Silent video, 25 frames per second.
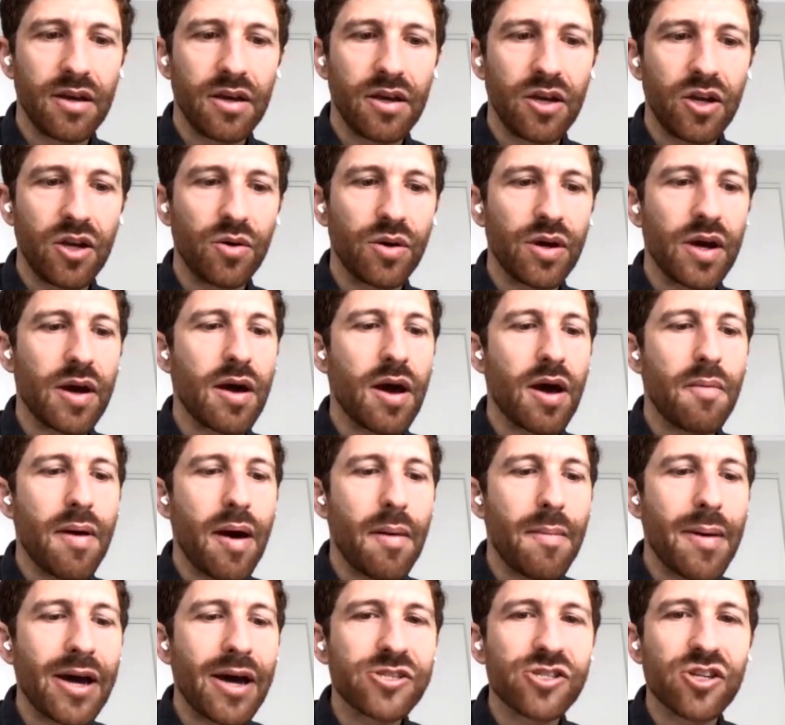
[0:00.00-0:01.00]
you know
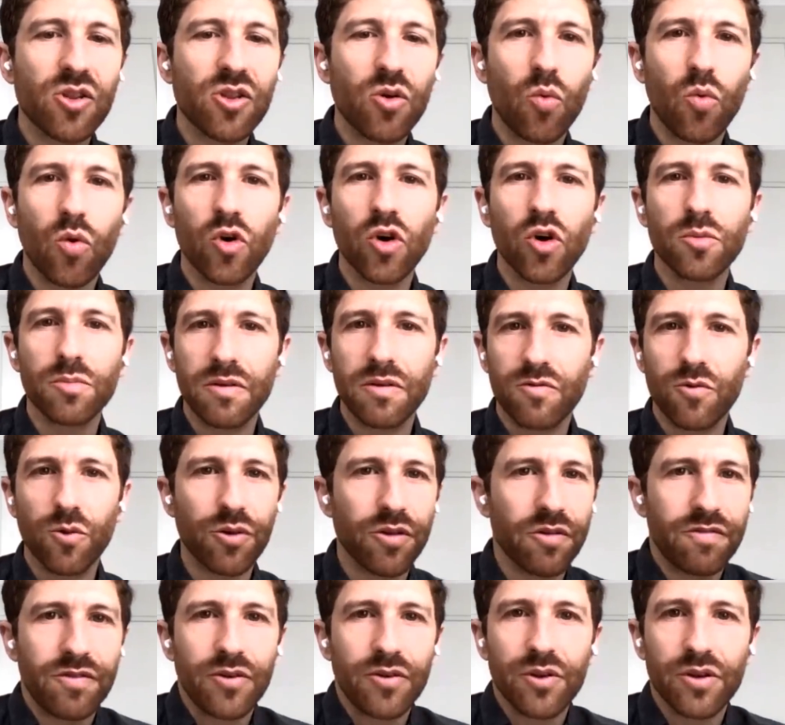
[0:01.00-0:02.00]
imagine the world before
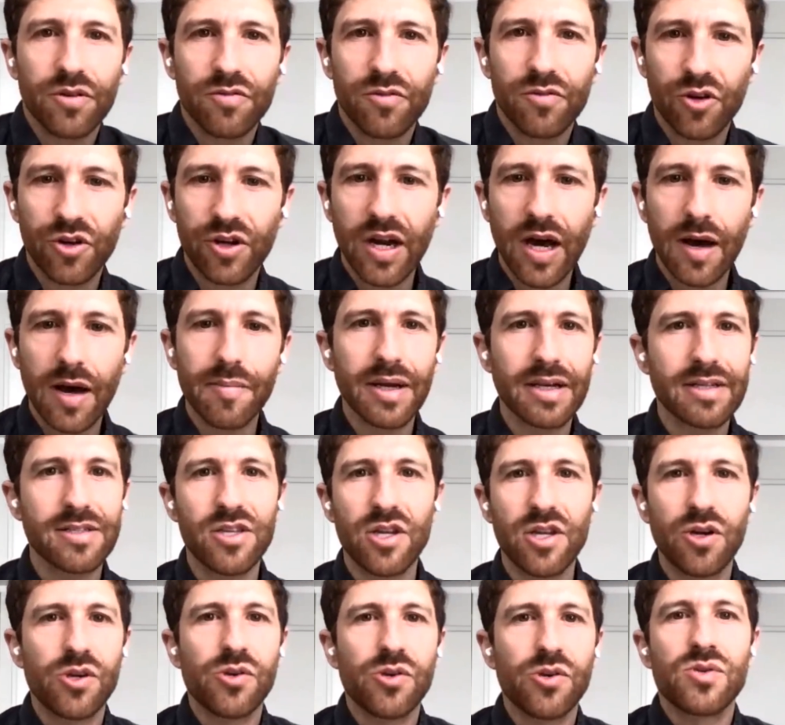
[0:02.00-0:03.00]
the field of ergonomics
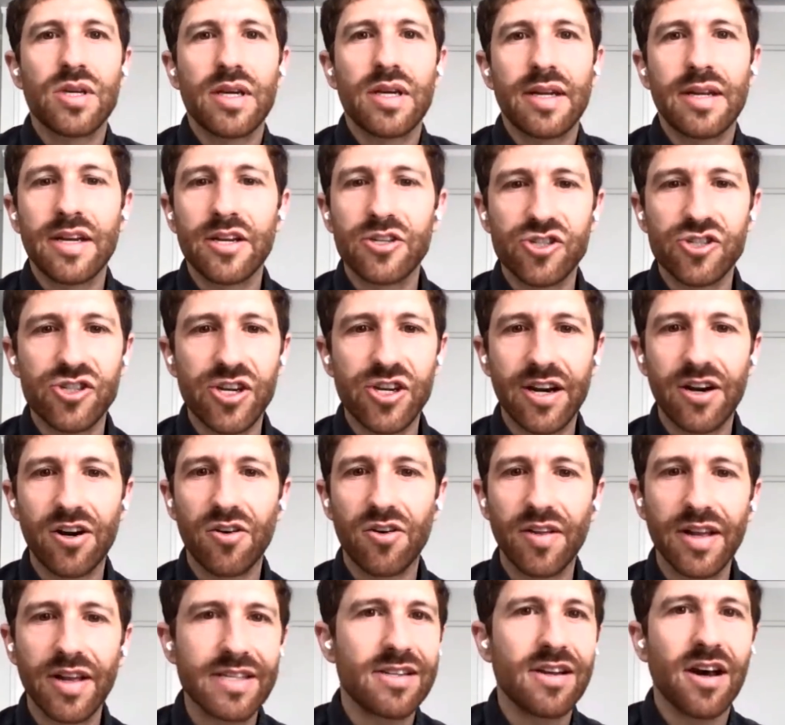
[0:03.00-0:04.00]
you know you sit in a chair
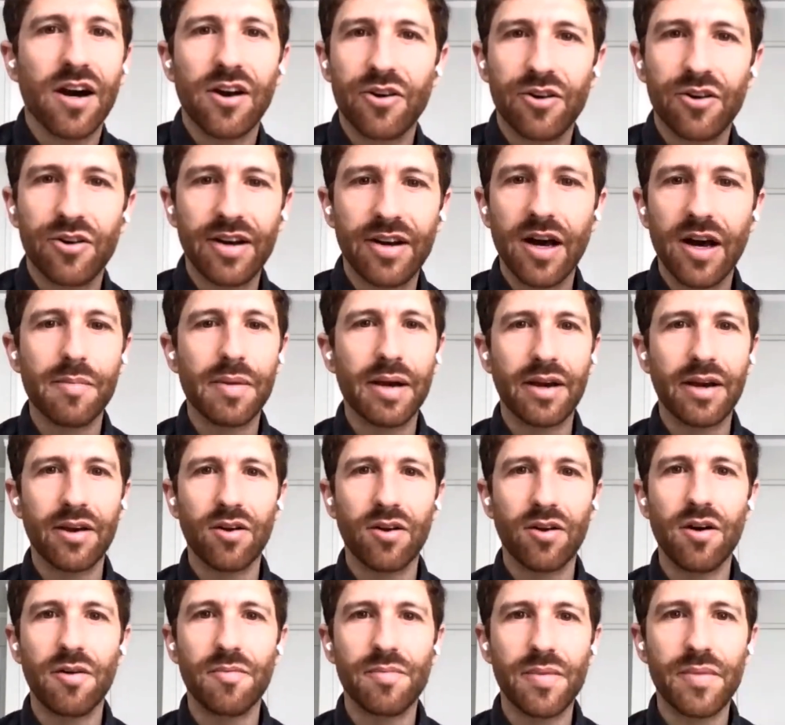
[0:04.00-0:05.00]
that's not ergonomic at
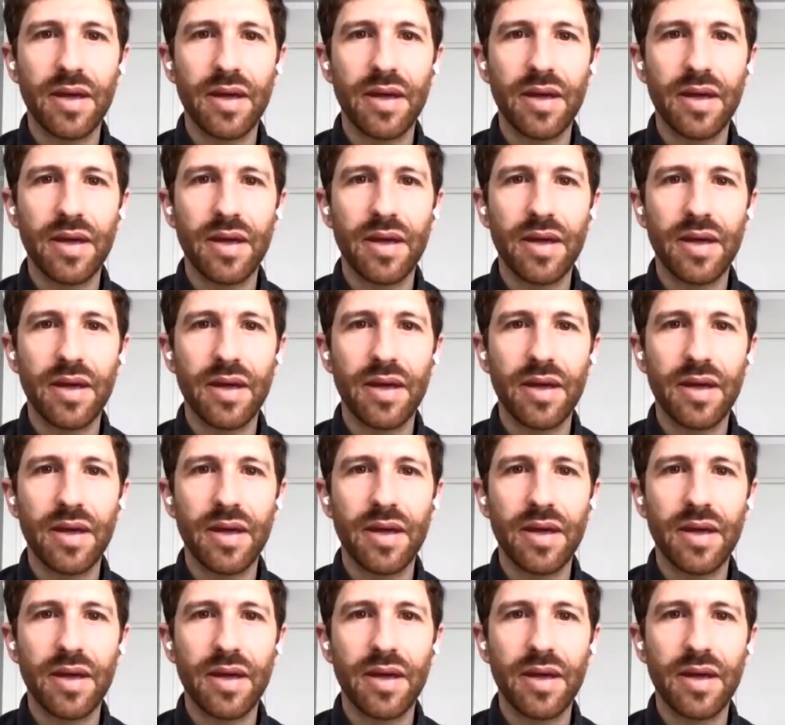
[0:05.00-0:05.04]
all